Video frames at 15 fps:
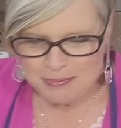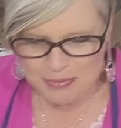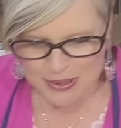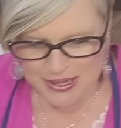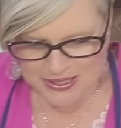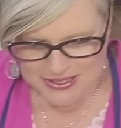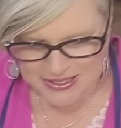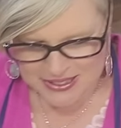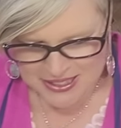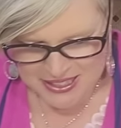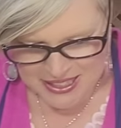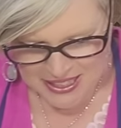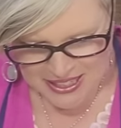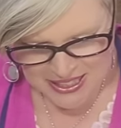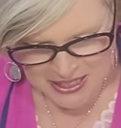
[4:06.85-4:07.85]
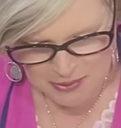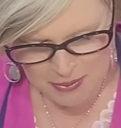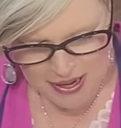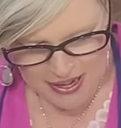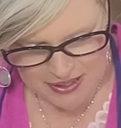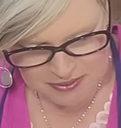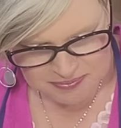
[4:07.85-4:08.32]
But
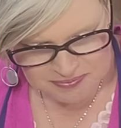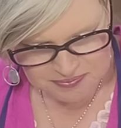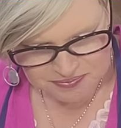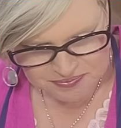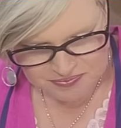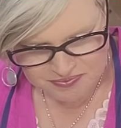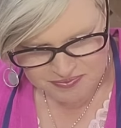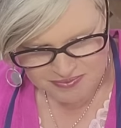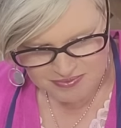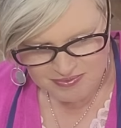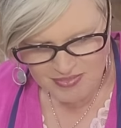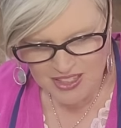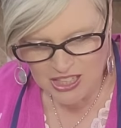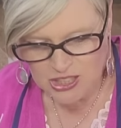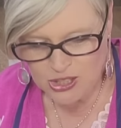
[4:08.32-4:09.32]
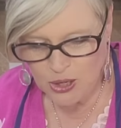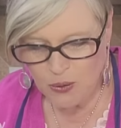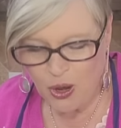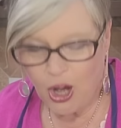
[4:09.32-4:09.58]
anyway, so